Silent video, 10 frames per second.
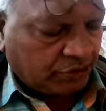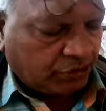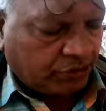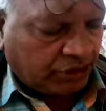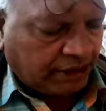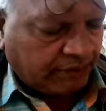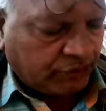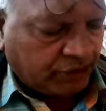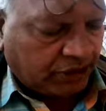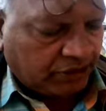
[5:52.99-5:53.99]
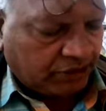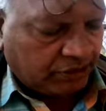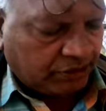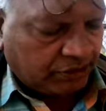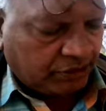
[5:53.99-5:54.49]
overtimes and
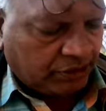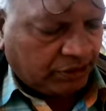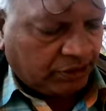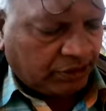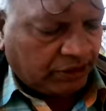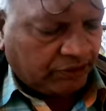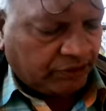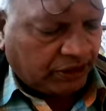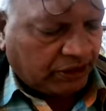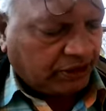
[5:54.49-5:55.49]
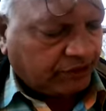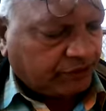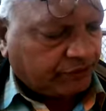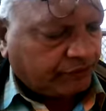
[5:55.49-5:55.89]
leave salaries,